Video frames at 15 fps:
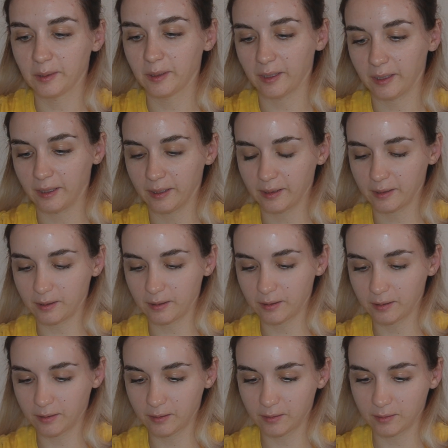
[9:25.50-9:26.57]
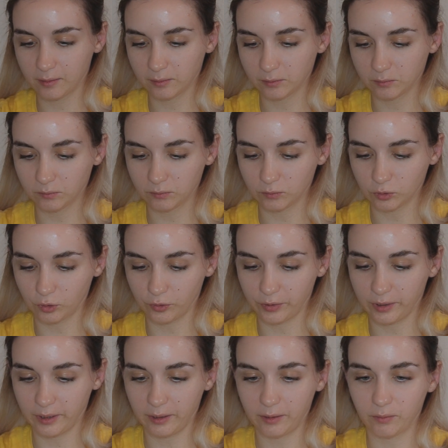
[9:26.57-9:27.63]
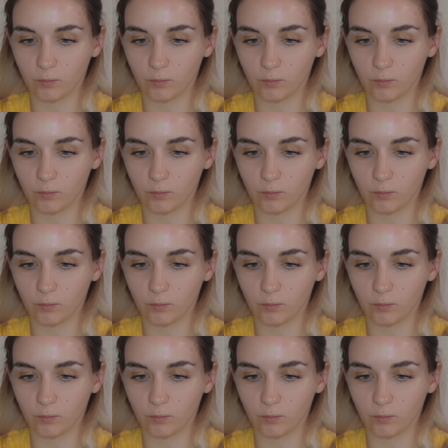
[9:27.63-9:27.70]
And on the other